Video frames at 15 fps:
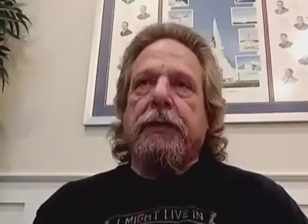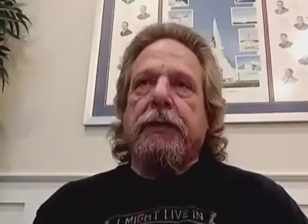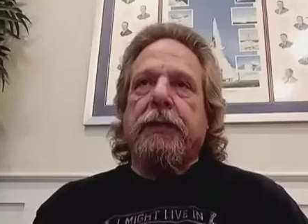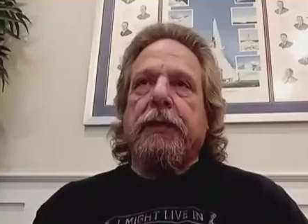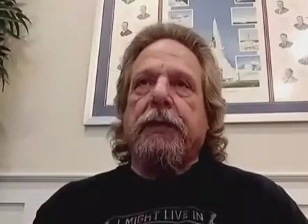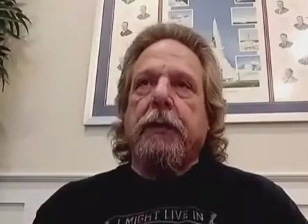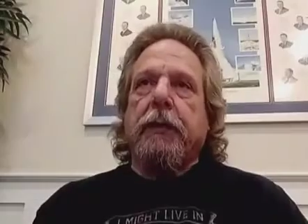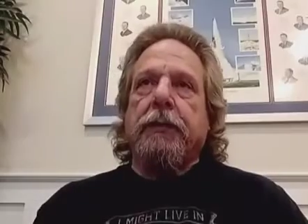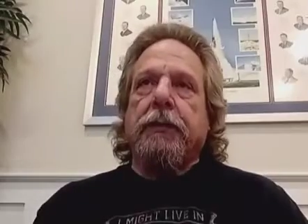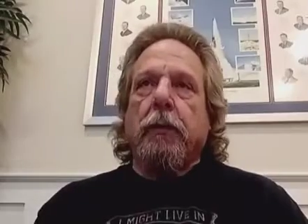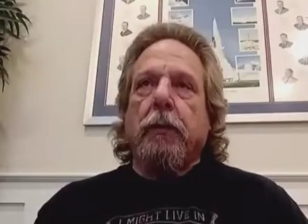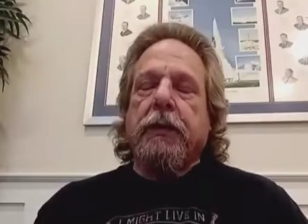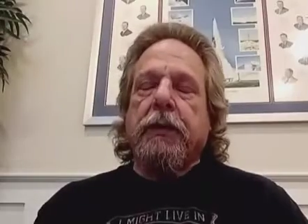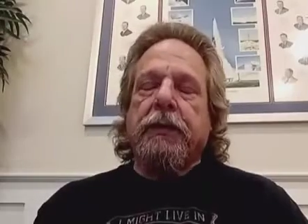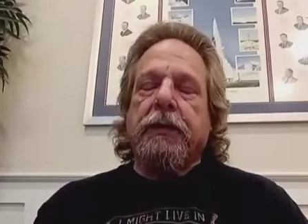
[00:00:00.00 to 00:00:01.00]
concerns are
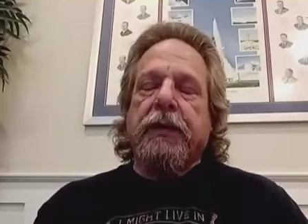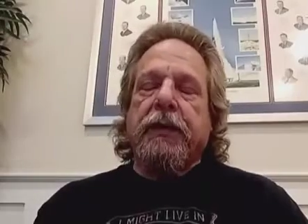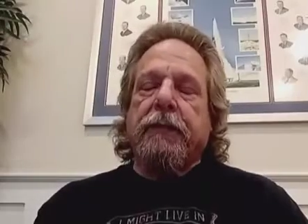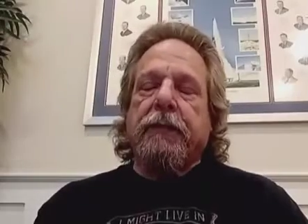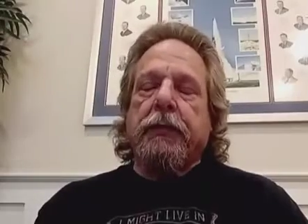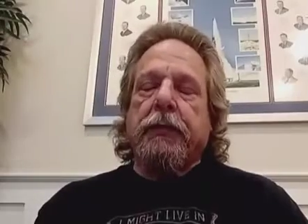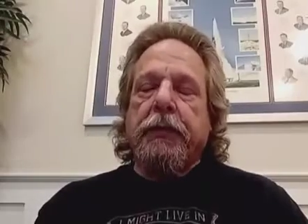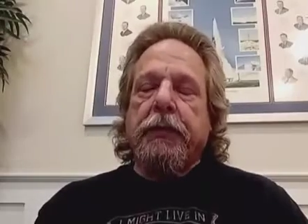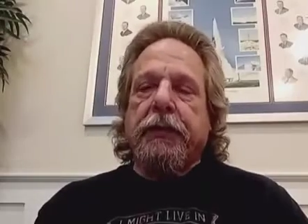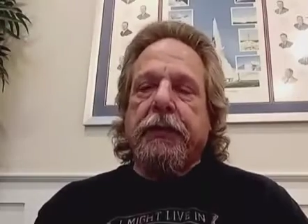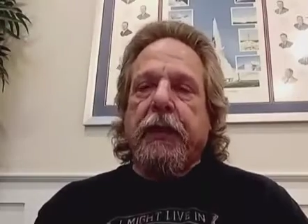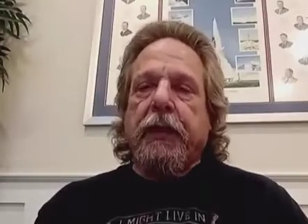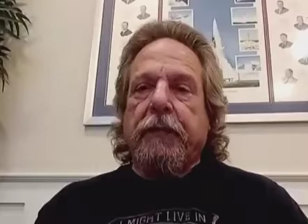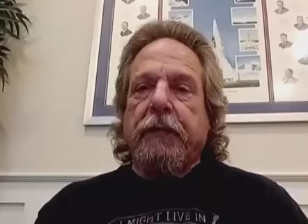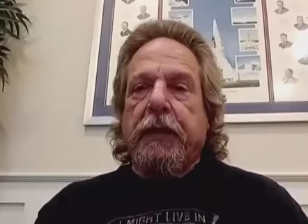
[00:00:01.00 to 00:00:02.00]
with the
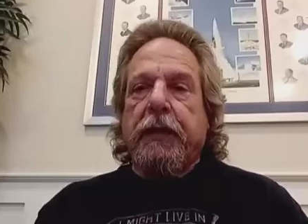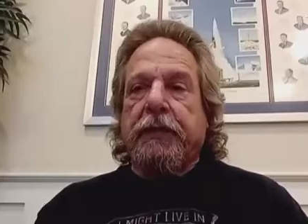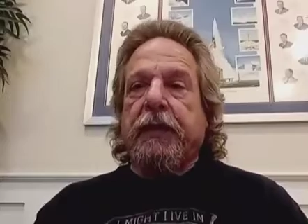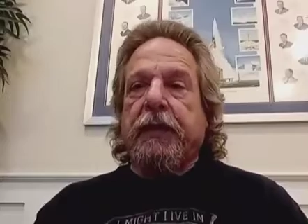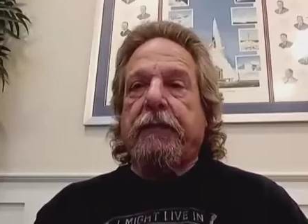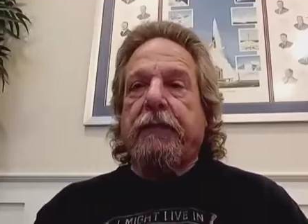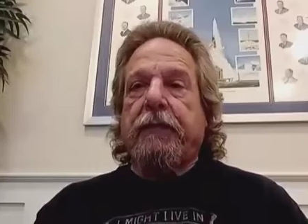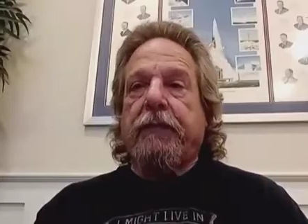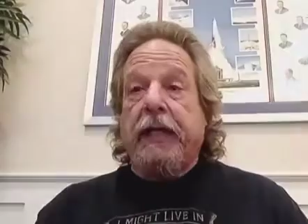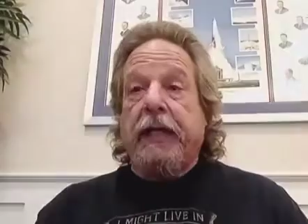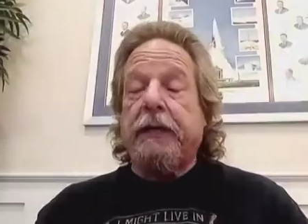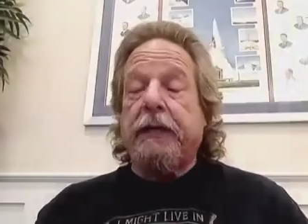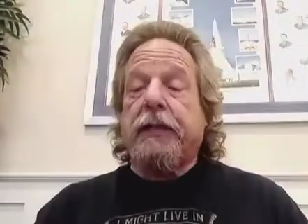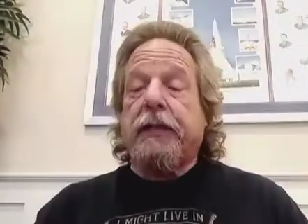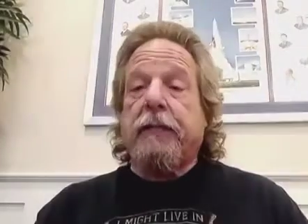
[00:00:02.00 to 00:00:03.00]
737 and the
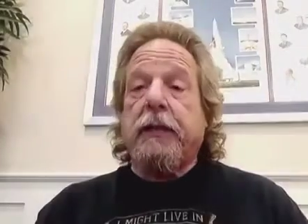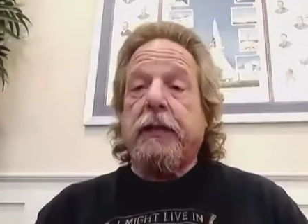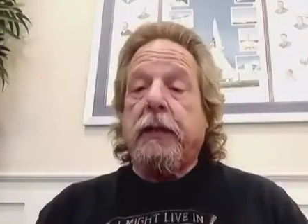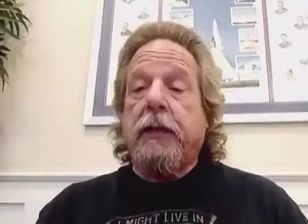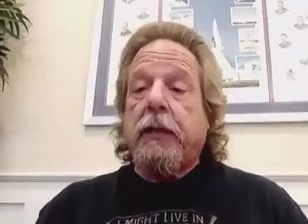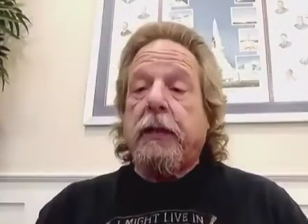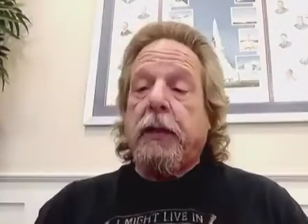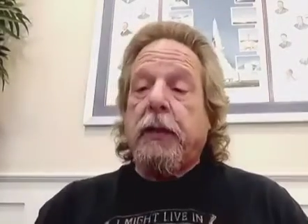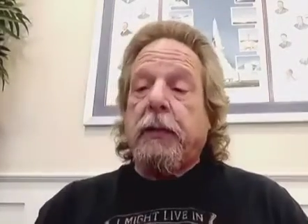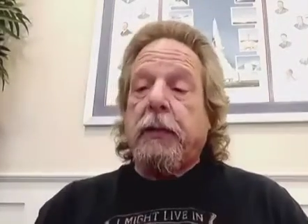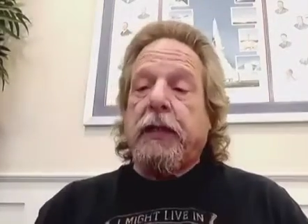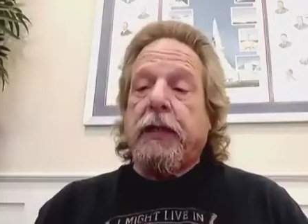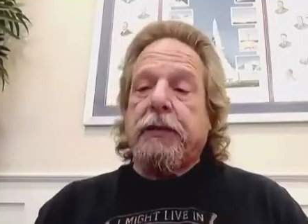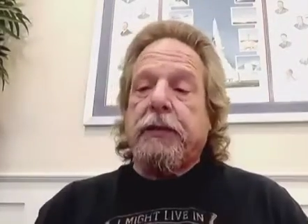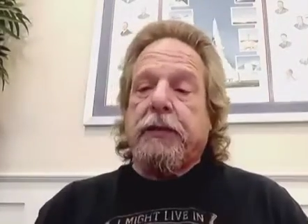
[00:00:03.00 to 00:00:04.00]
787
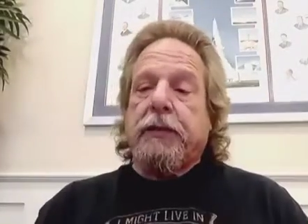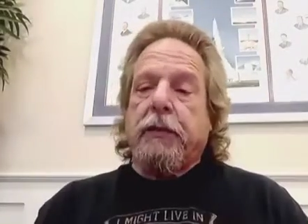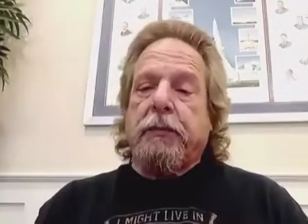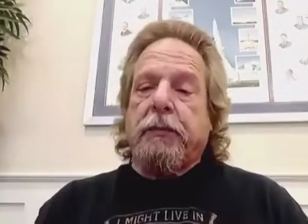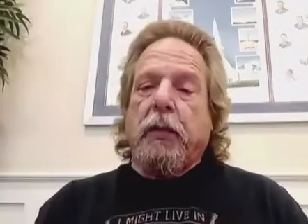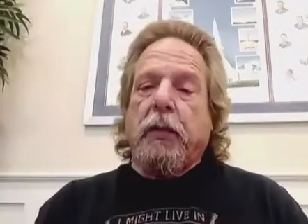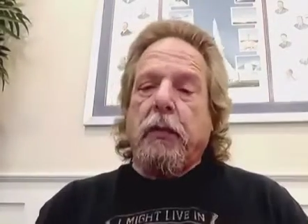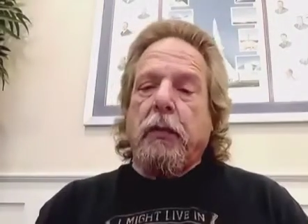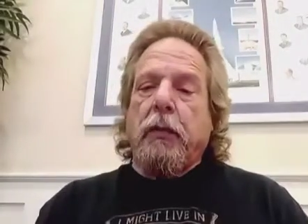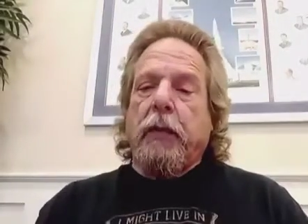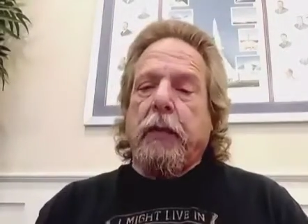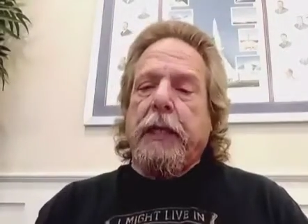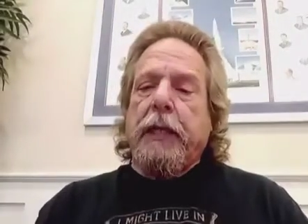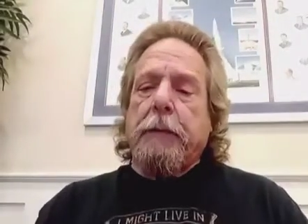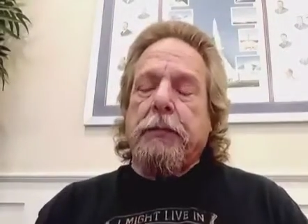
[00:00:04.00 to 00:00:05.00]
because those
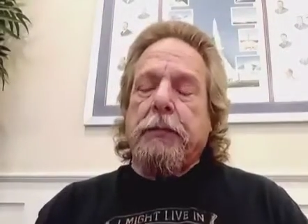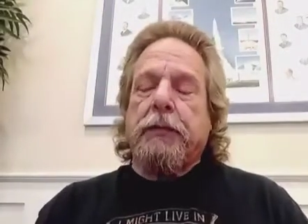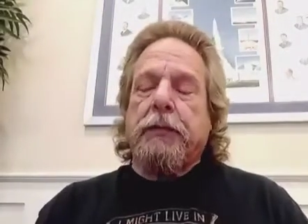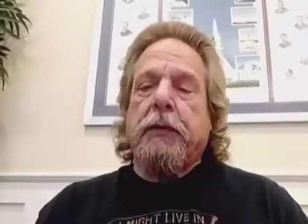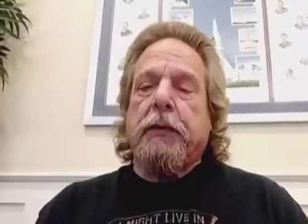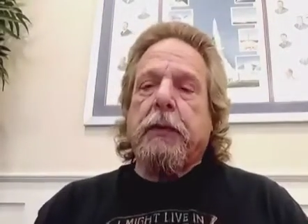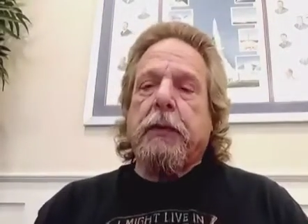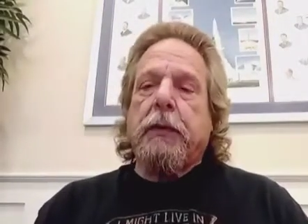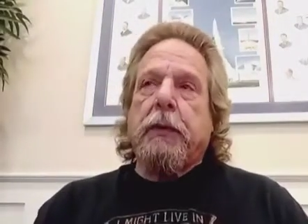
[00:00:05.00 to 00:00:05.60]
programs